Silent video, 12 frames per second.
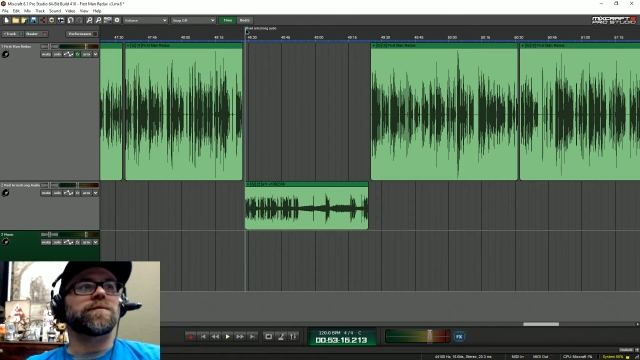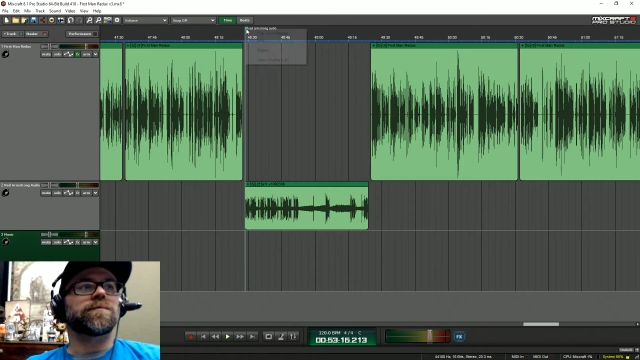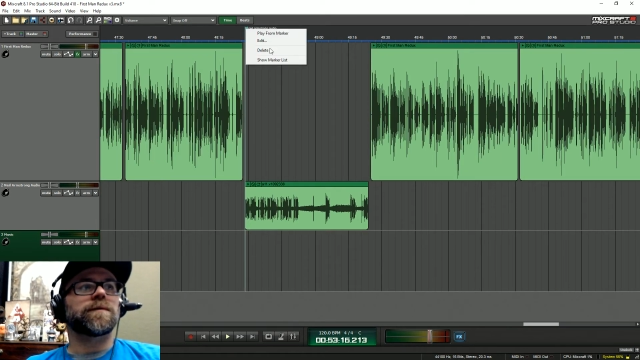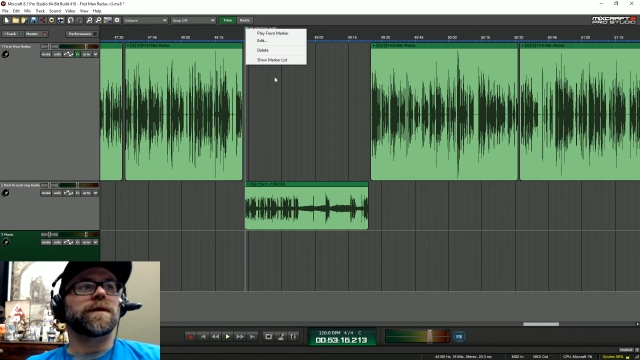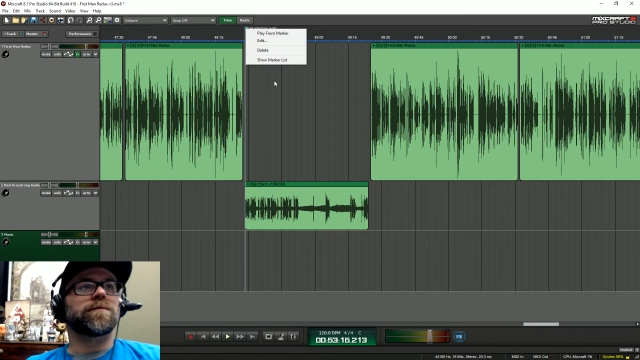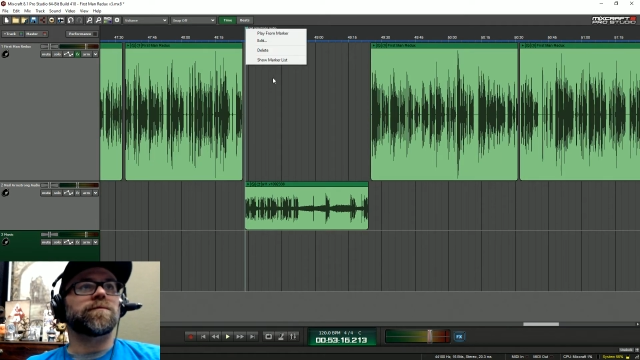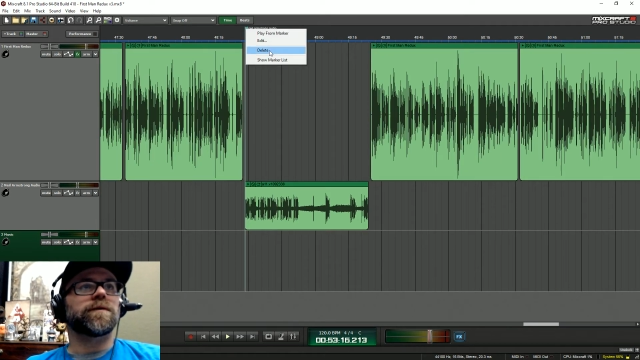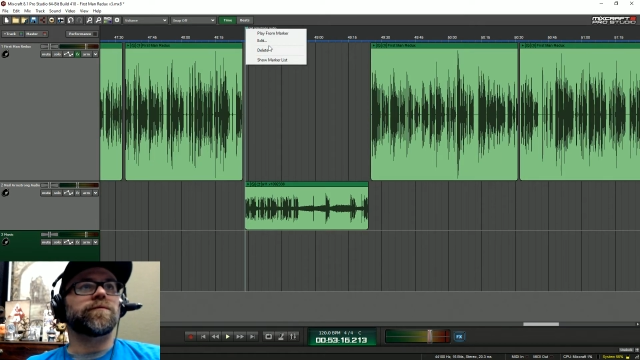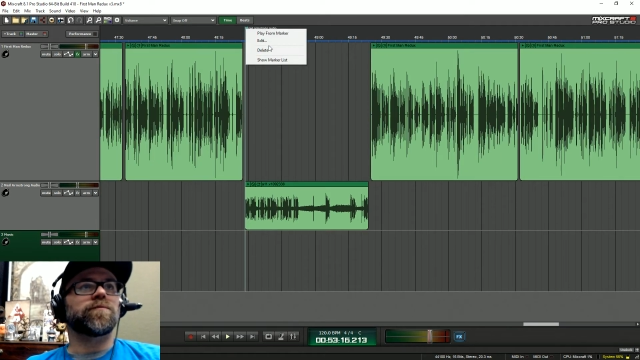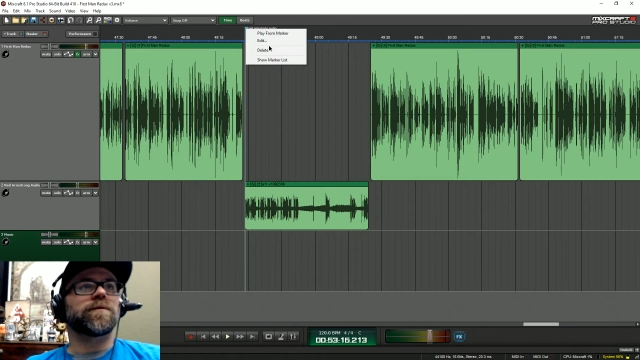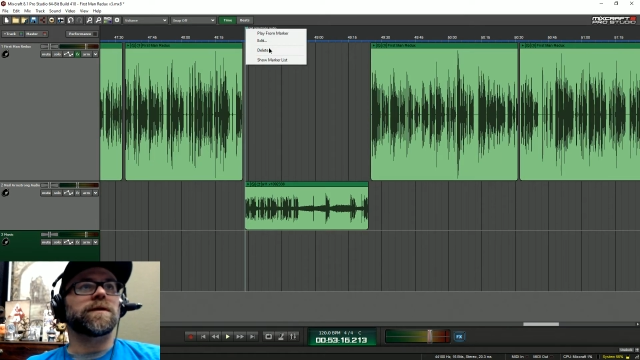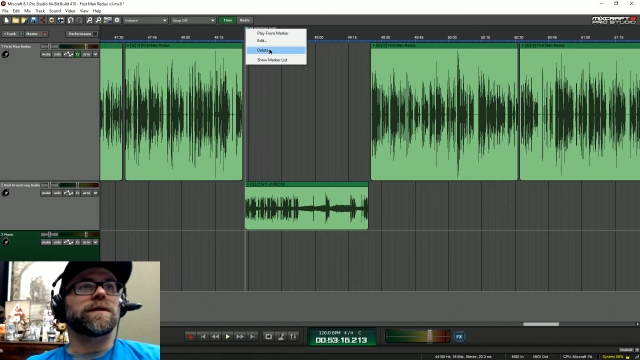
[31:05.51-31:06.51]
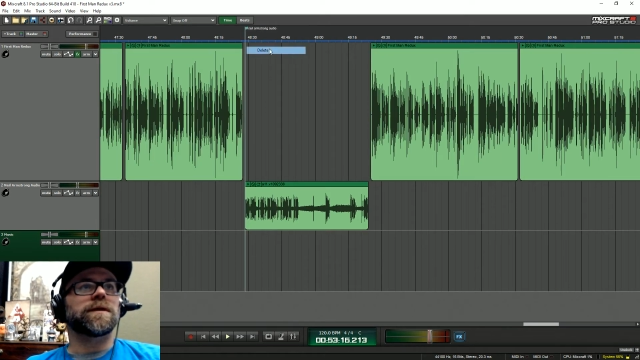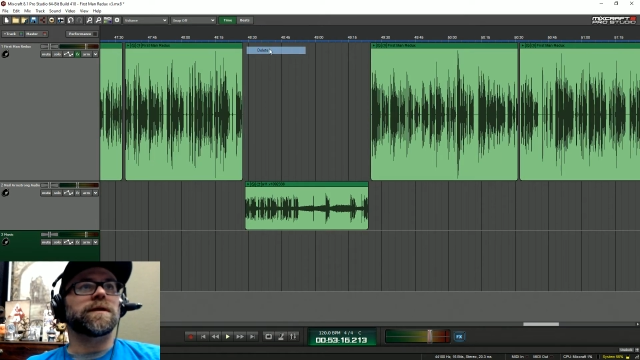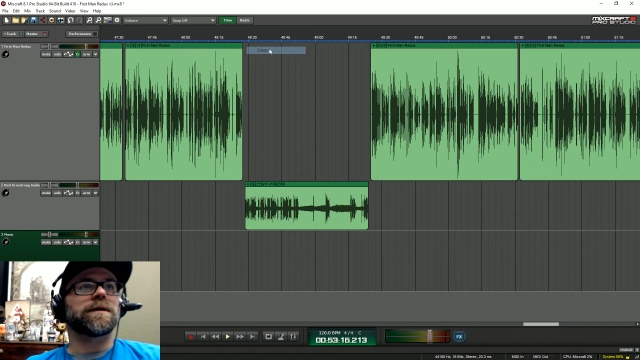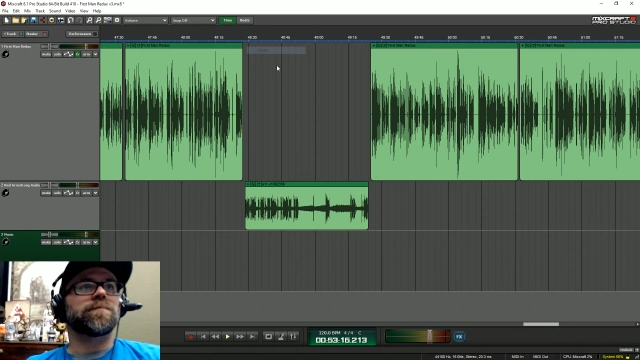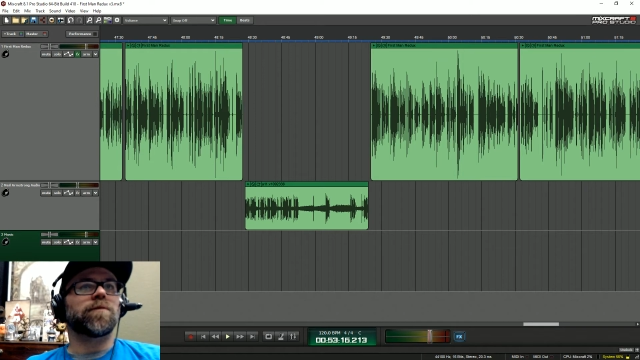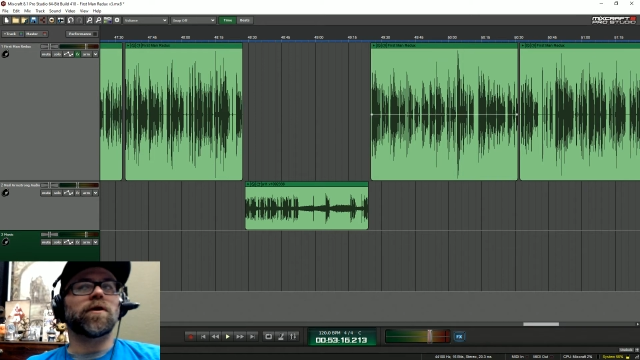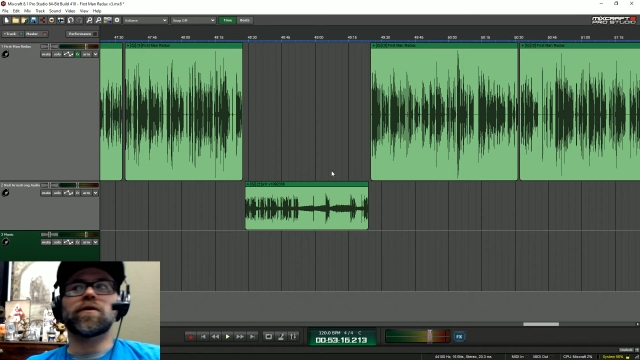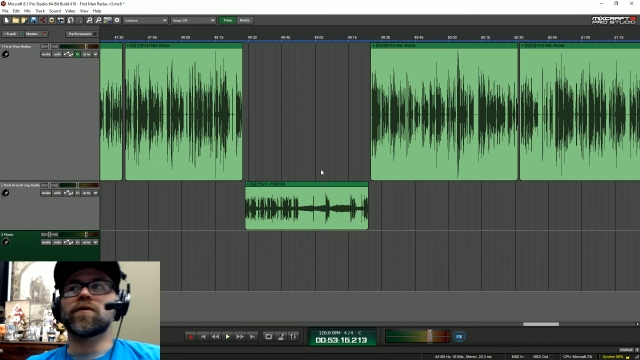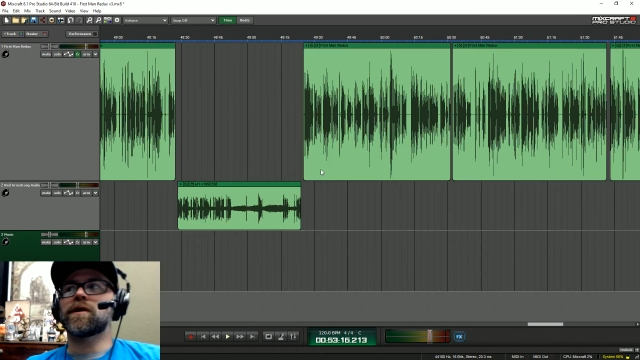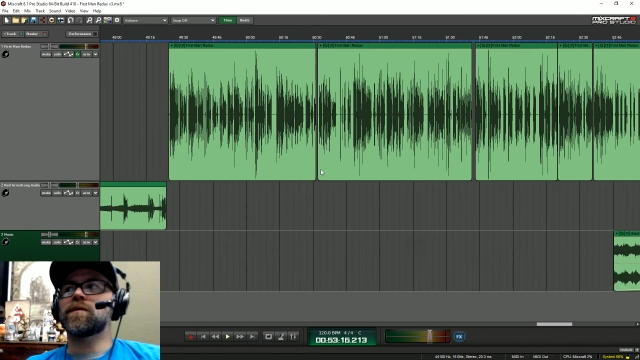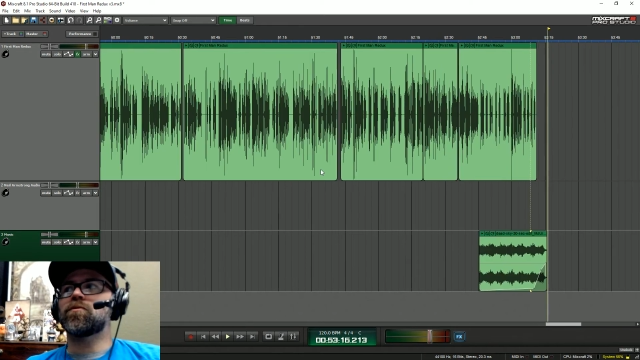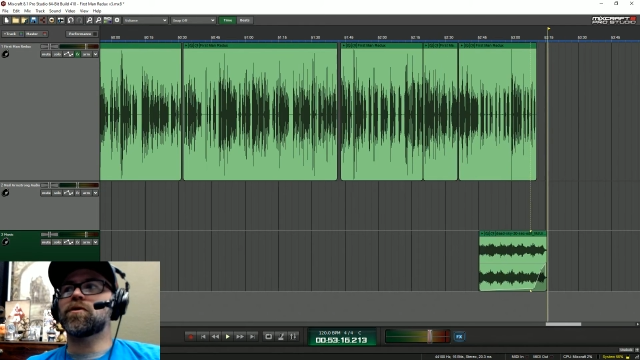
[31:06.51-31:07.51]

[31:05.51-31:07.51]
I don't even really need that marker anymore.